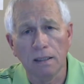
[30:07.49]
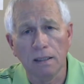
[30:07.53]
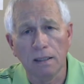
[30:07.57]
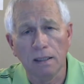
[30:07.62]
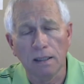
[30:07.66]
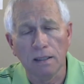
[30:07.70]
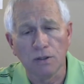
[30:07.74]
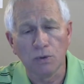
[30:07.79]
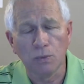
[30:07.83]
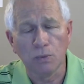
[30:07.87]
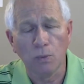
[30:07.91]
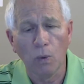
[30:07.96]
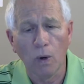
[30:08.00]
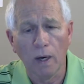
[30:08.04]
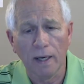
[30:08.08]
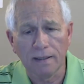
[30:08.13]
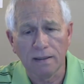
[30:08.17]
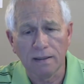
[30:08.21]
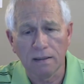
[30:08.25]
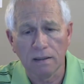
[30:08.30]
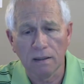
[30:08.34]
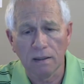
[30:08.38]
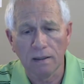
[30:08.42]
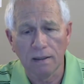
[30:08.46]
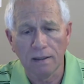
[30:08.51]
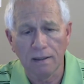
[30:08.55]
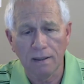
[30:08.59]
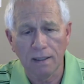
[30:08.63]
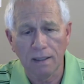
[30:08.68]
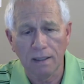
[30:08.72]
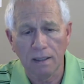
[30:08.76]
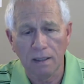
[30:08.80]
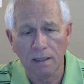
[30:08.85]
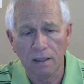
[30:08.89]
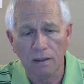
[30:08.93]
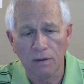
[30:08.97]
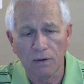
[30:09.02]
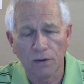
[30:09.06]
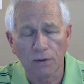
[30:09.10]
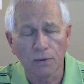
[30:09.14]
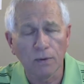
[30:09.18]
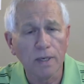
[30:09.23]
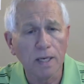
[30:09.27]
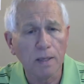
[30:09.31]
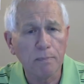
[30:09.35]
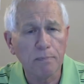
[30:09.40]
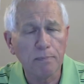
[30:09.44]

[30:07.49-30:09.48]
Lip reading: is what the 3